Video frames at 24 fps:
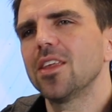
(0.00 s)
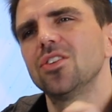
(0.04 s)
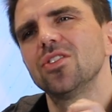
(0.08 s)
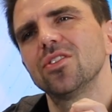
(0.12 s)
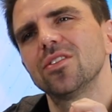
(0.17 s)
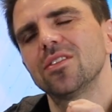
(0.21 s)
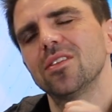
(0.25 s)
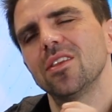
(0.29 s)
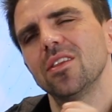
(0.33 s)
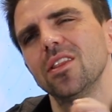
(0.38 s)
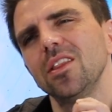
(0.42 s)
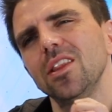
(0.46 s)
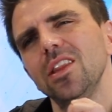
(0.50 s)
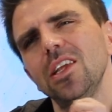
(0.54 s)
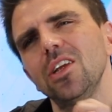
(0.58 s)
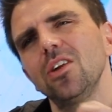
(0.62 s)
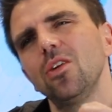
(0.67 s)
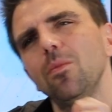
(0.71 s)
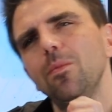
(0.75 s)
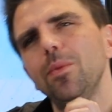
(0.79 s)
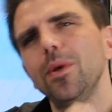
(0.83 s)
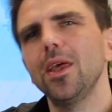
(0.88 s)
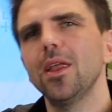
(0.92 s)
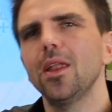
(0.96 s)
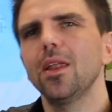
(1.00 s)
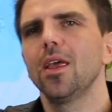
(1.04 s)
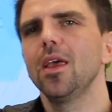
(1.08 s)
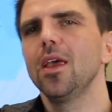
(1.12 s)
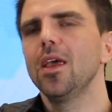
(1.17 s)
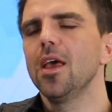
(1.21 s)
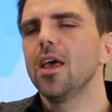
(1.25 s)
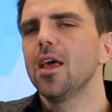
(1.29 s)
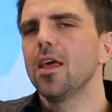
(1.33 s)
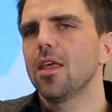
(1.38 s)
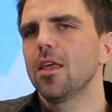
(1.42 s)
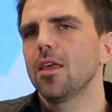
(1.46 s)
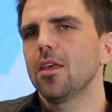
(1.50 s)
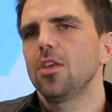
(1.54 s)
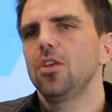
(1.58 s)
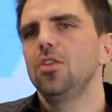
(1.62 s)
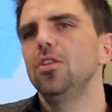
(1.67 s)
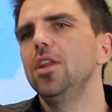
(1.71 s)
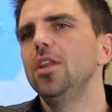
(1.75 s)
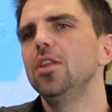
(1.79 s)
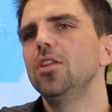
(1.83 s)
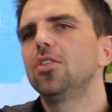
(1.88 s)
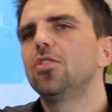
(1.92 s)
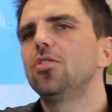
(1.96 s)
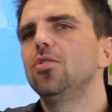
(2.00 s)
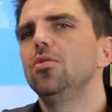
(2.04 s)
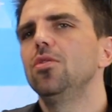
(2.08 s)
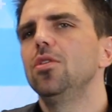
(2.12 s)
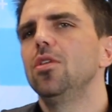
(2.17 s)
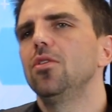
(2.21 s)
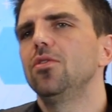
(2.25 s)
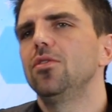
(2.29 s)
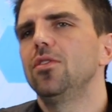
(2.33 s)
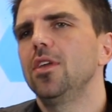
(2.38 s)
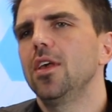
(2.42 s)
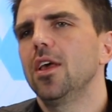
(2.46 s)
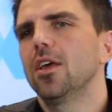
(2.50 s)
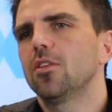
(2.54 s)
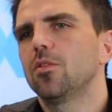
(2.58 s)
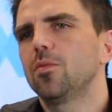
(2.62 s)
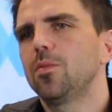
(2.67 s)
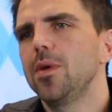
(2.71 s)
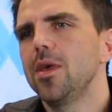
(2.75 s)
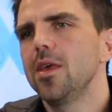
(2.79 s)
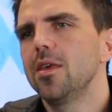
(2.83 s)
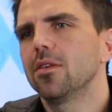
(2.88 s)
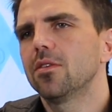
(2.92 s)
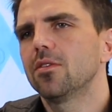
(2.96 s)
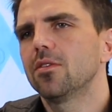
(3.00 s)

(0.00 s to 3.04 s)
just a little bit you need to tune those DSPs.